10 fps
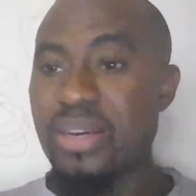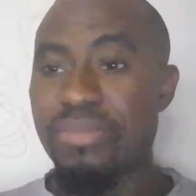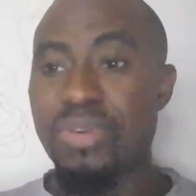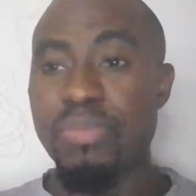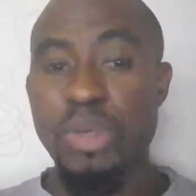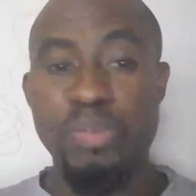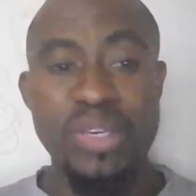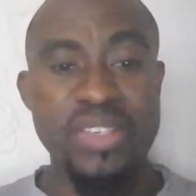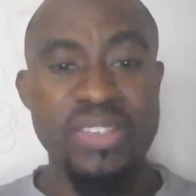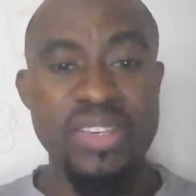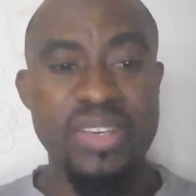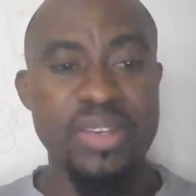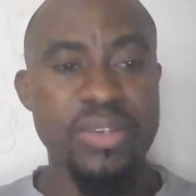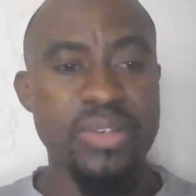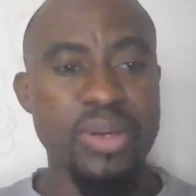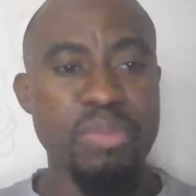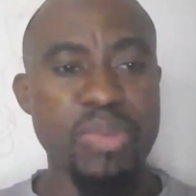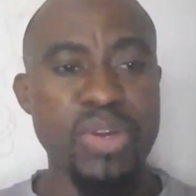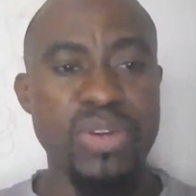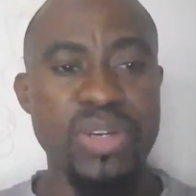and from your PC or
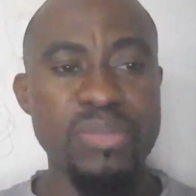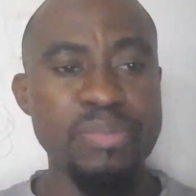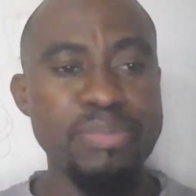computer.